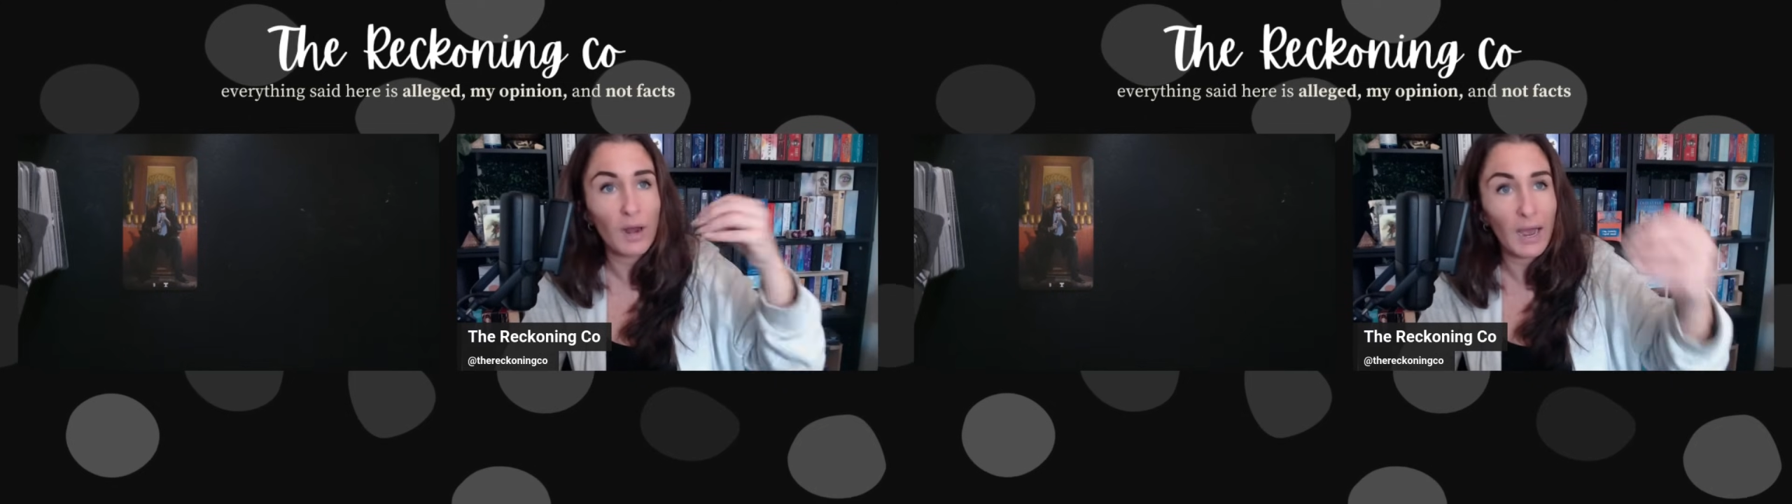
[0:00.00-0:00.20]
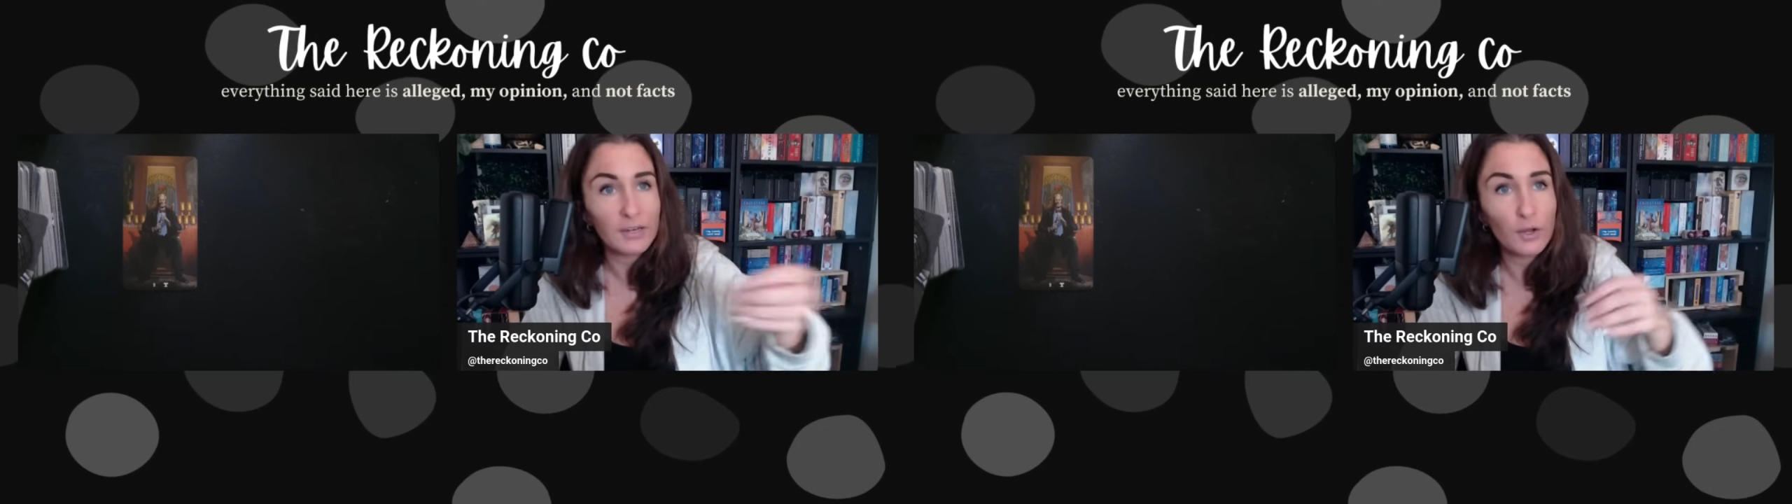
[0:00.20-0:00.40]

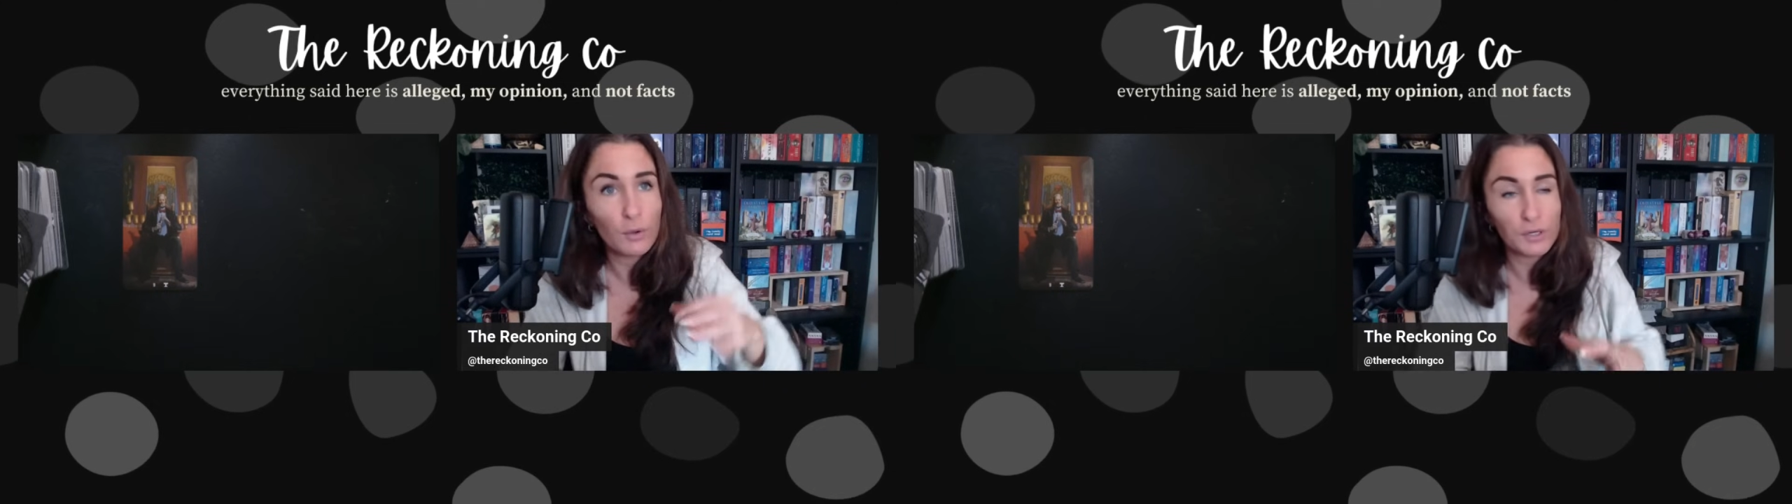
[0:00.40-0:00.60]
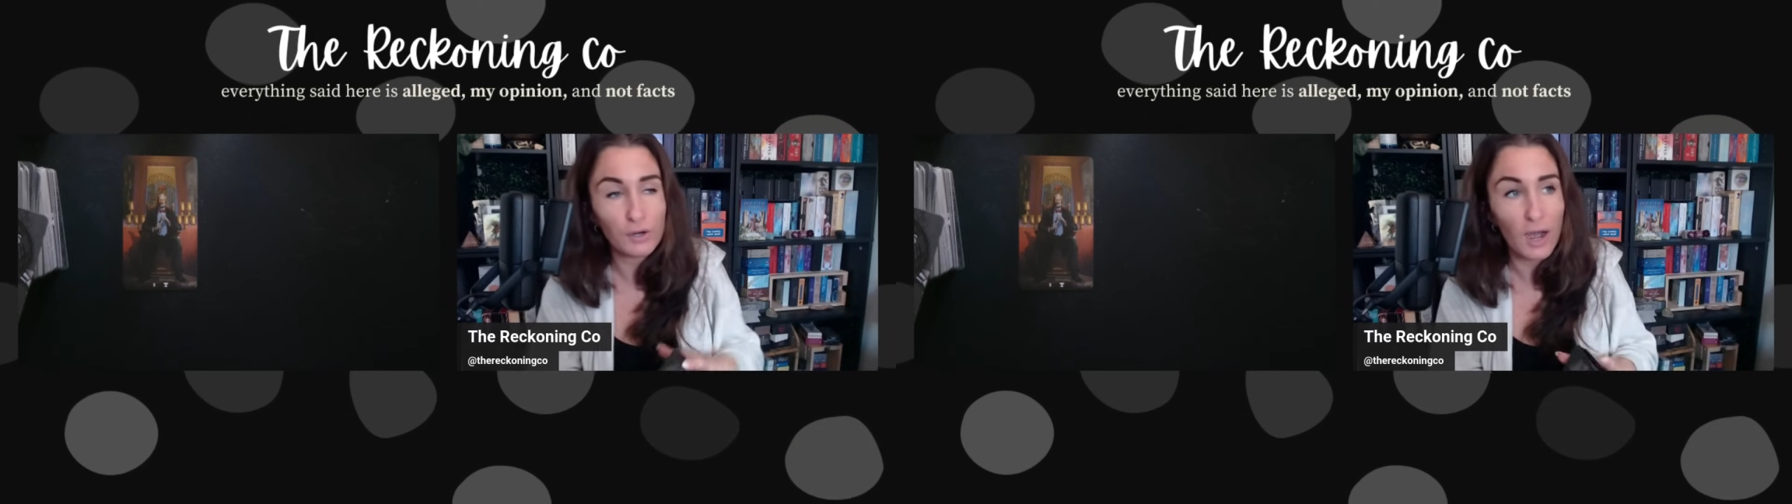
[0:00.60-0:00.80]
I know
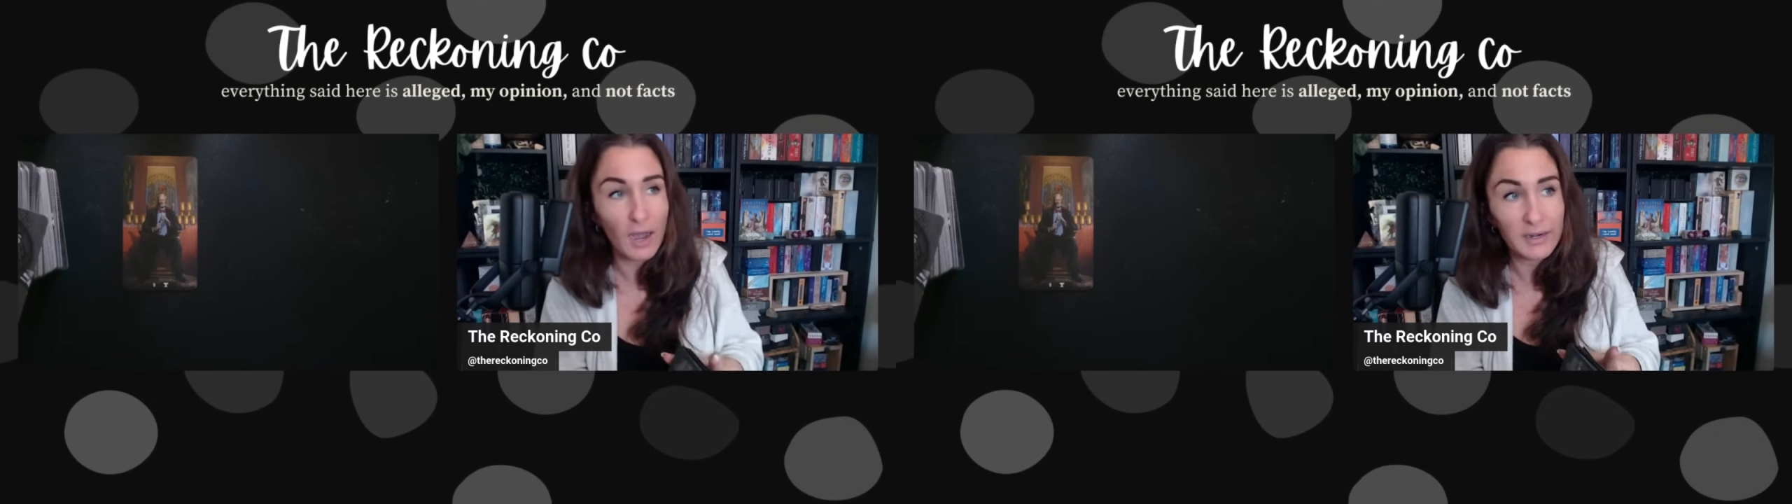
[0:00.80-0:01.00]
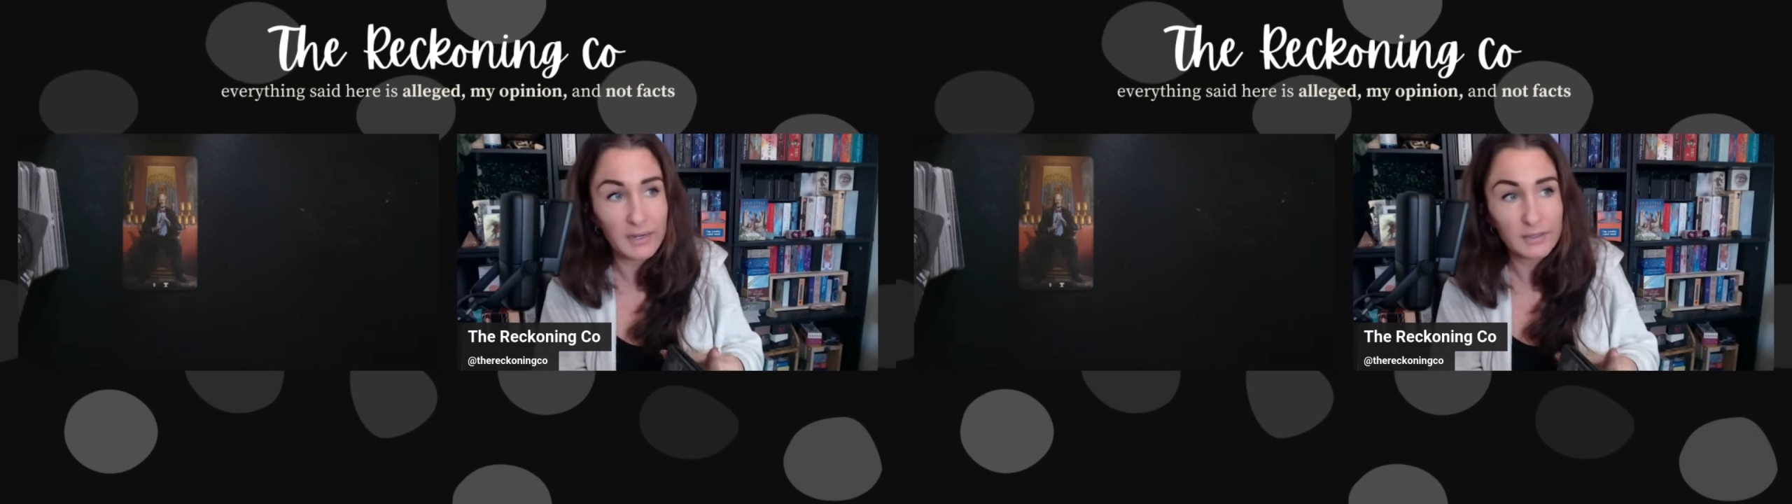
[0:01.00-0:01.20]
you're
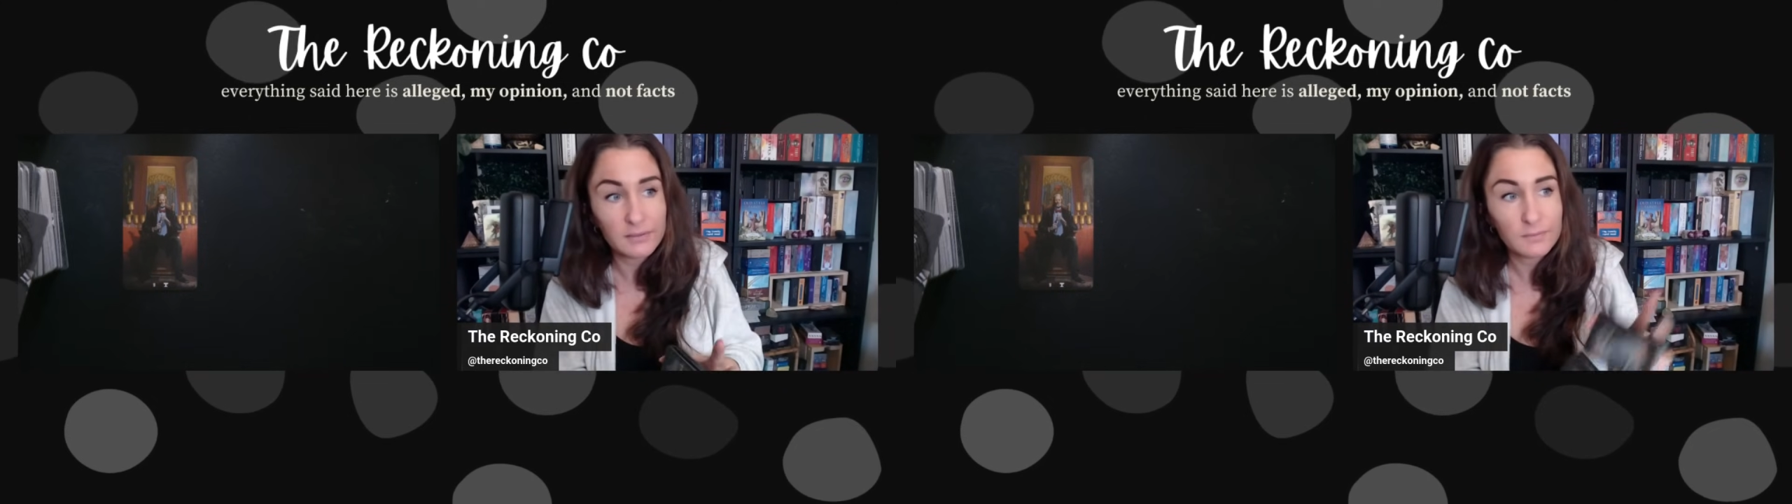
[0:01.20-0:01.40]
hiding.